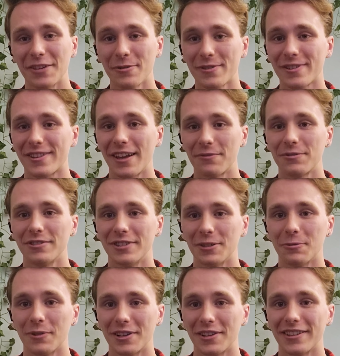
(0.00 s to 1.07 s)
he was
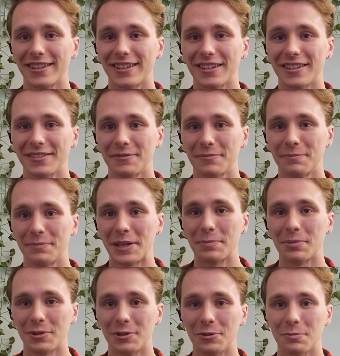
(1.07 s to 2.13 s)
definitely one of the
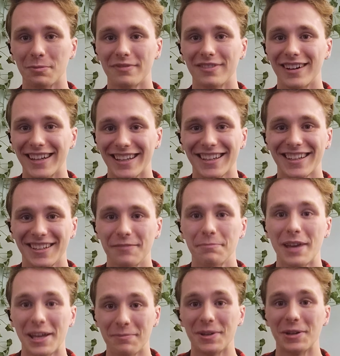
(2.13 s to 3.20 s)
people who like
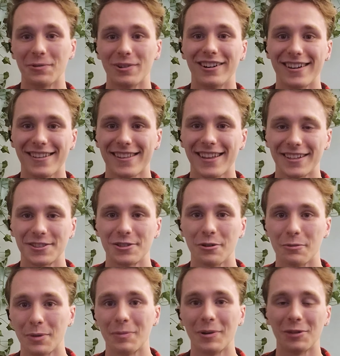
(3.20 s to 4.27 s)
made me realize that
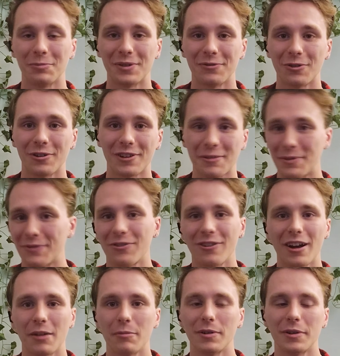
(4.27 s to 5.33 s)
too and propelled me forward. Because
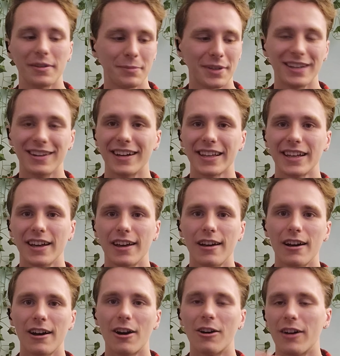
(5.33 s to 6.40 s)
before I would be like,
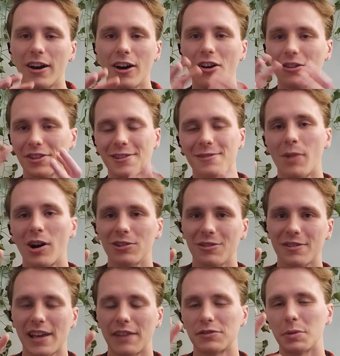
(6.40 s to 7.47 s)
oh, all these
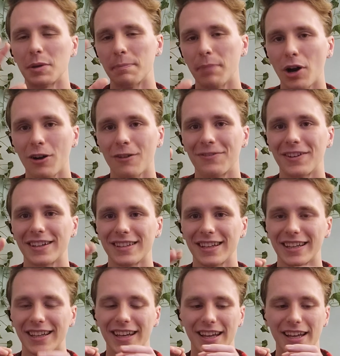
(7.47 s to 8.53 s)
models have to be perfect.
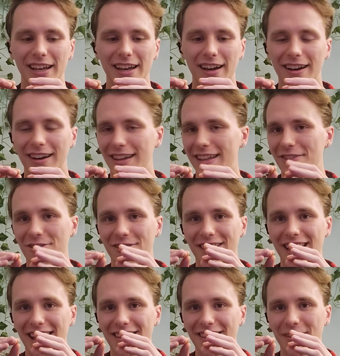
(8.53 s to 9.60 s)
Like it
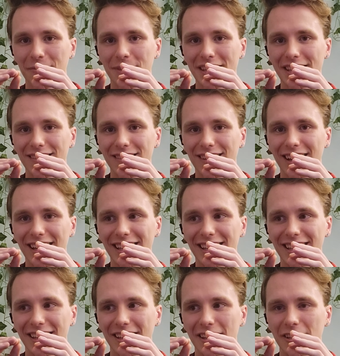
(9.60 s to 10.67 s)
just has to be
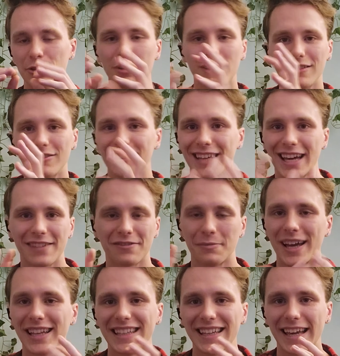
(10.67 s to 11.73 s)
like you can look at it
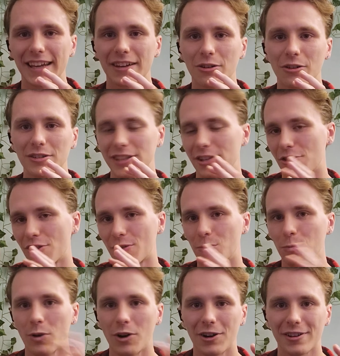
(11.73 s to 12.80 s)
from any angle and it just
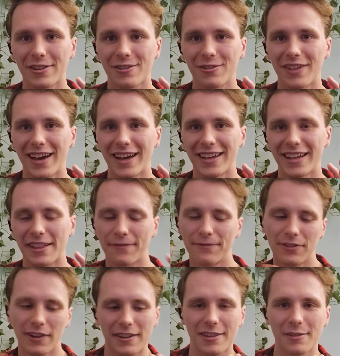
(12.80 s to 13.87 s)
works so that it's
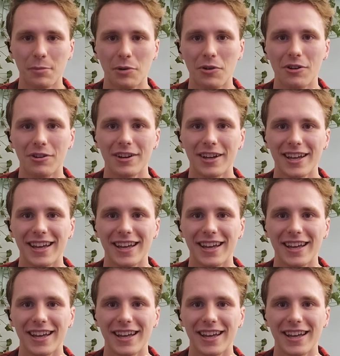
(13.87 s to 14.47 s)
flexible.